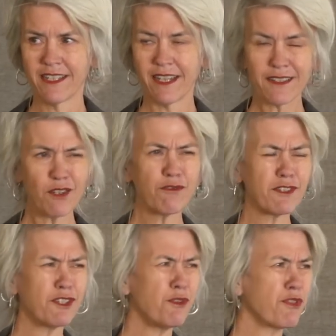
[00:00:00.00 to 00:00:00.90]
That's over
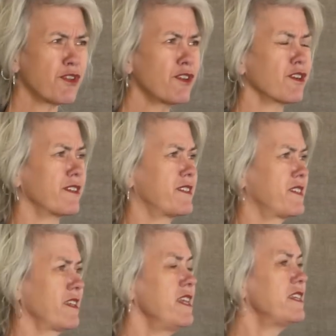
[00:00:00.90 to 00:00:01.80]

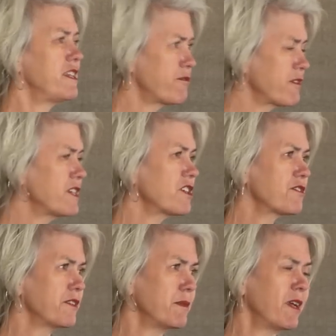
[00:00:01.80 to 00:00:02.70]
2/3 differential
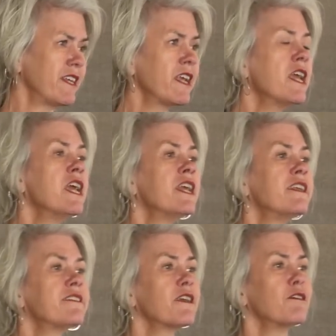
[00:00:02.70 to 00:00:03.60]
treatment.
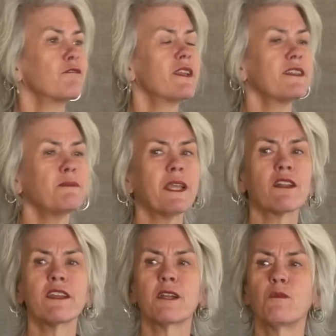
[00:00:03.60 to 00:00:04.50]
So let's be
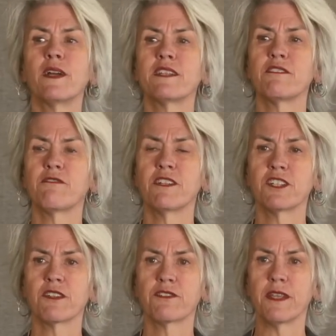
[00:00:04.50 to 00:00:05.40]
clear what
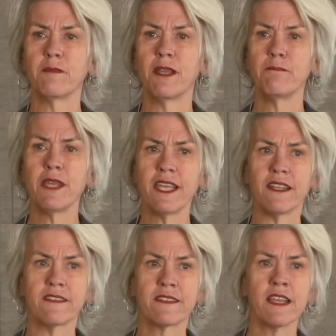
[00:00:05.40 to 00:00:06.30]
differential treatment
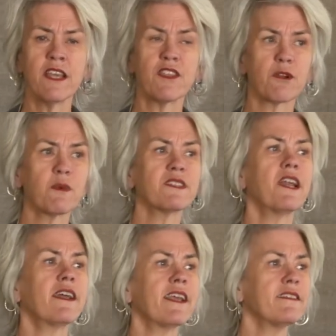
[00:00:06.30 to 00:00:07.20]
means. There was
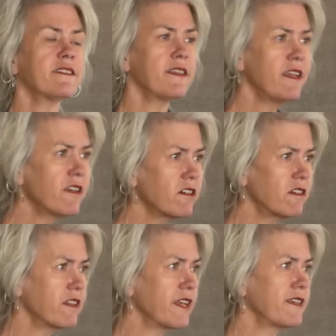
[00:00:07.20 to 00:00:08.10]
not a
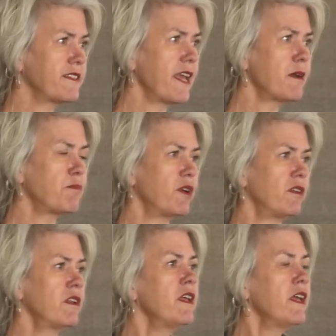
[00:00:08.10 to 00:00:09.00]
single
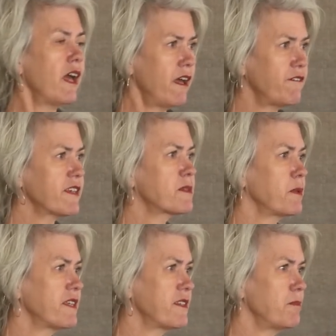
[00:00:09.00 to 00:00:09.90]
example of
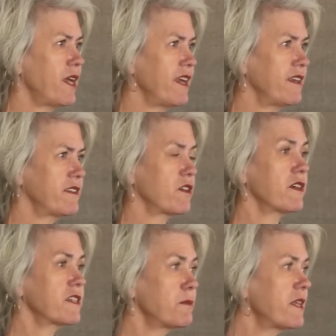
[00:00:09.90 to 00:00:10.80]
explicit bias or
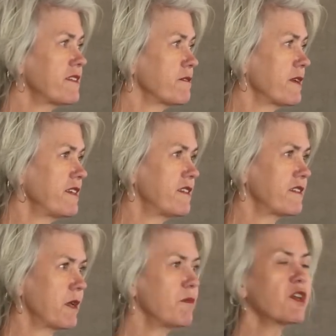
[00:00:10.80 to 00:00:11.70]
explicit
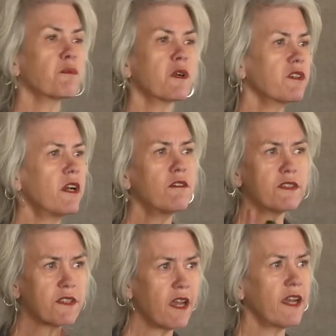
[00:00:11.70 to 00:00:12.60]
racism. There were no
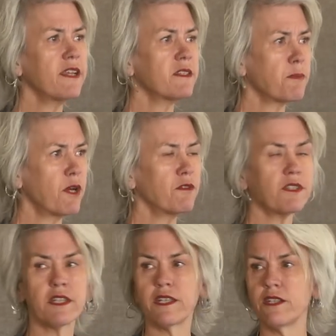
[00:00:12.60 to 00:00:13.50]
signs
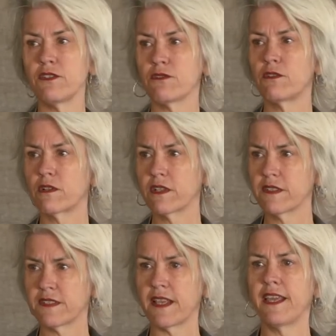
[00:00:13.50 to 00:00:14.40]
posted
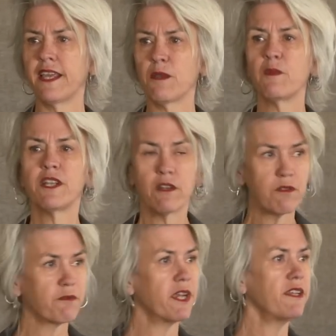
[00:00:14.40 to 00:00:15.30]
indoors saying we
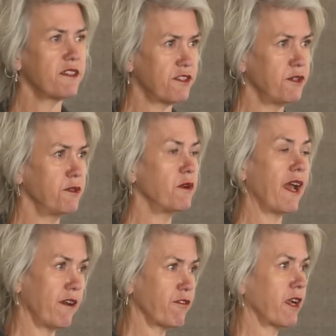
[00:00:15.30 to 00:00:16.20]
don't rent to
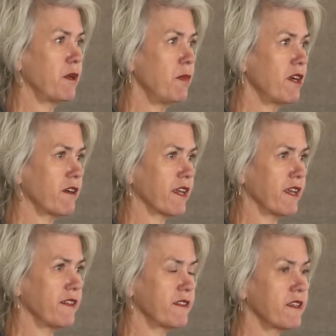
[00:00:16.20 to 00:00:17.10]
African
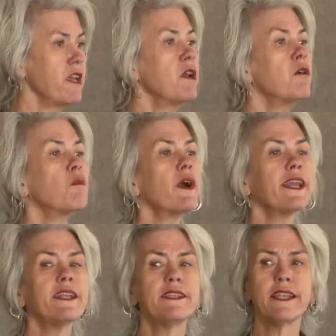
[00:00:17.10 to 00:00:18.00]
Americans. What
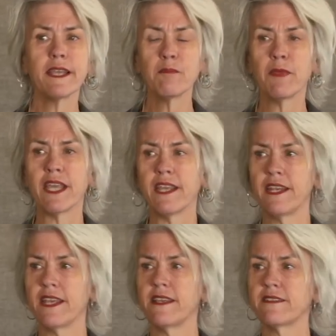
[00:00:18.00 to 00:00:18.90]
it did mean
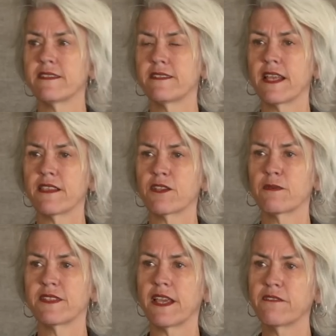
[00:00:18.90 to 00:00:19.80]
is that there
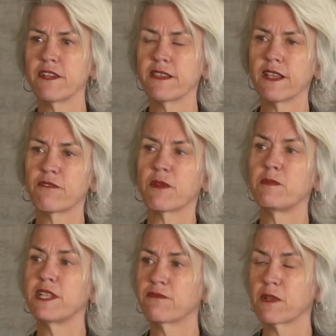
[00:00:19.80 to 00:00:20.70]
was everything from
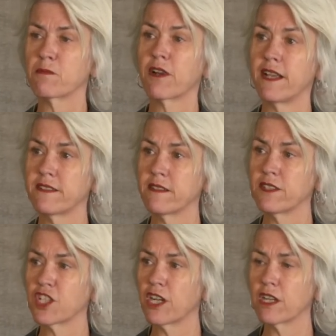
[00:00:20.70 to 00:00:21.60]
different prices
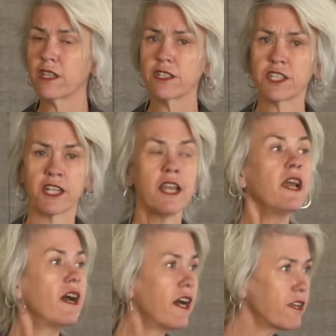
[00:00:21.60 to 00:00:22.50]
charged,
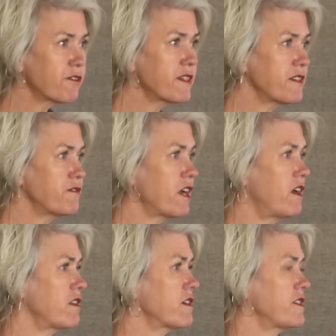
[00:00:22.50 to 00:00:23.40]
hundreds of
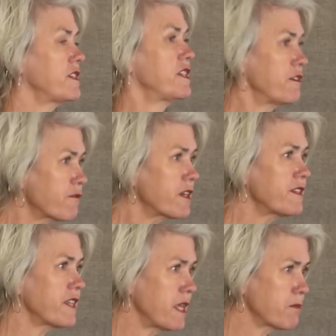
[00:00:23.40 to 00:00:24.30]
dollars
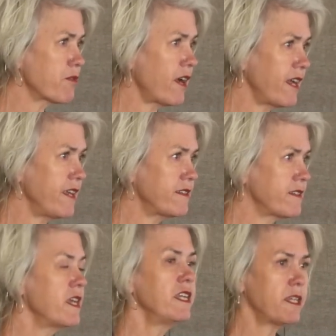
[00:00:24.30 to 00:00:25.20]
difference in
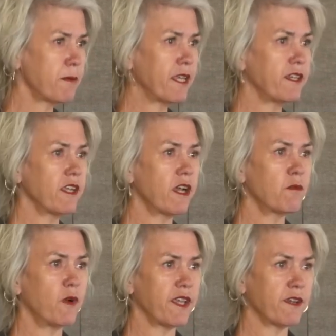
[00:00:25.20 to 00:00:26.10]
price depending
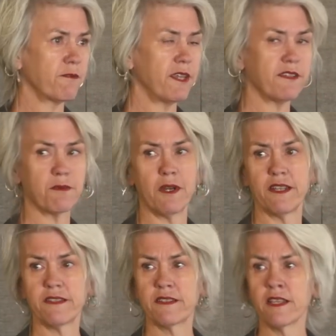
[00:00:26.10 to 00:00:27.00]
on what your race
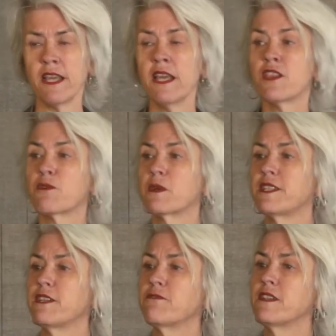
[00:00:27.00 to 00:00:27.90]
was. There were
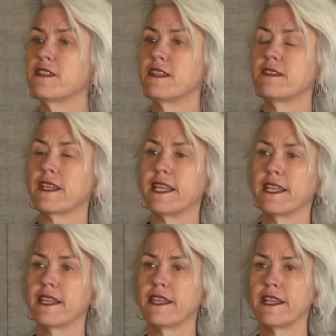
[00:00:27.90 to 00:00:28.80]
differences
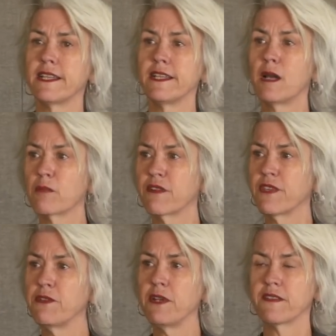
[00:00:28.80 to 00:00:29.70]
in the number of
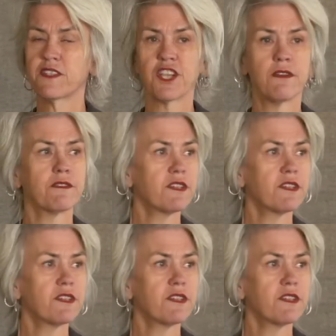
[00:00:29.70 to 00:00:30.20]
units shown.